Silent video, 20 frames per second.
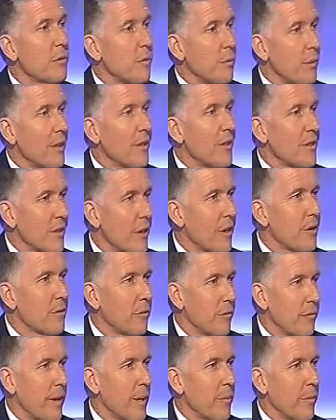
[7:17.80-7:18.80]
been the social
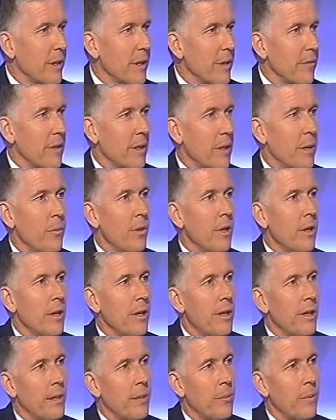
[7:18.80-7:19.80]
fabric of the
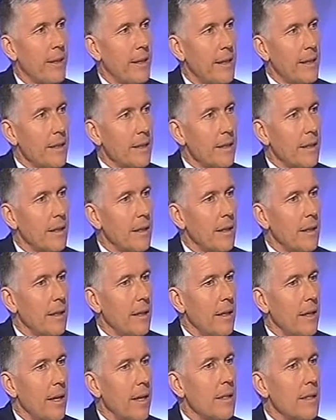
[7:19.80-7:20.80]
community in the past.
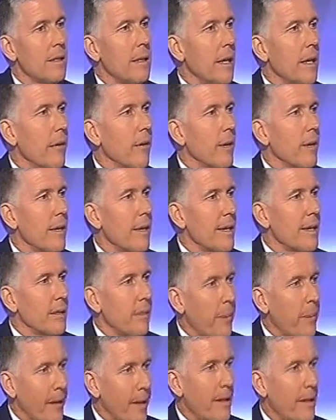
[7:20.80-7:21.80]
And it's an area that as a
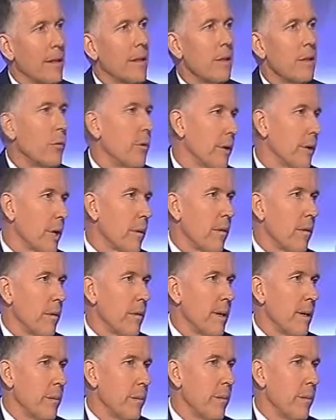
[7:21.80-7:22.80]
partner working with
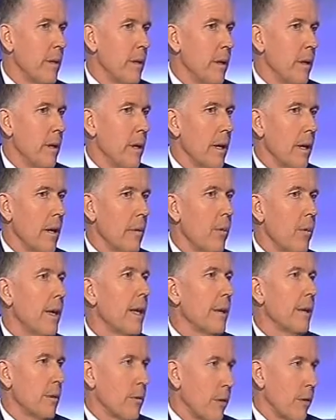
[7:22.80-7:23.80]
them, we
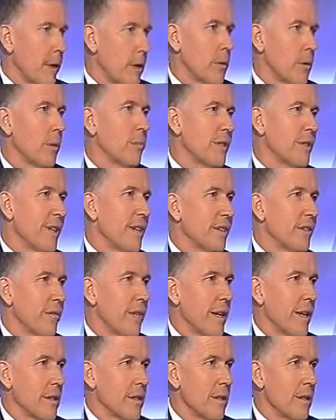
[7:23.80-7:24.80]
get great job
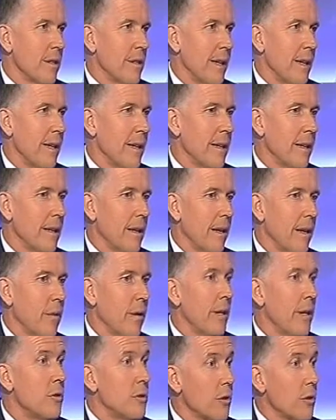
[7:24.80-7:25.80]
satisfaction and
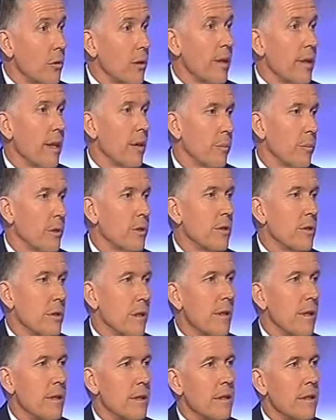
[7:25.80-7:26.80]
enjoy that
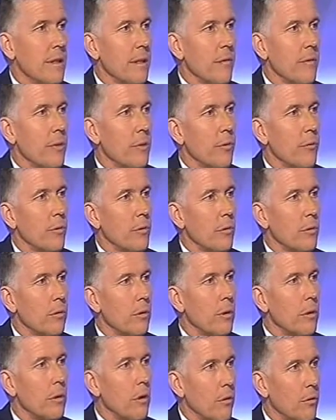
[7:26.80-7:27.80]
opportunity to deliver real
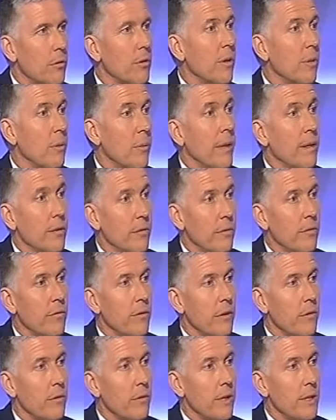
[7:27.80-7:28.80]
long-term benefit for
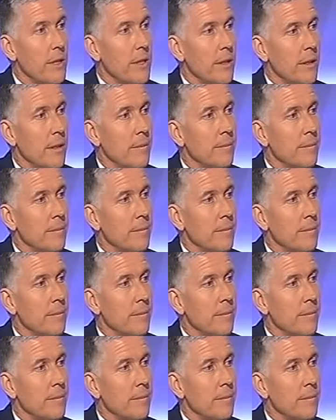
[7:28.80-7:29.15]
the region.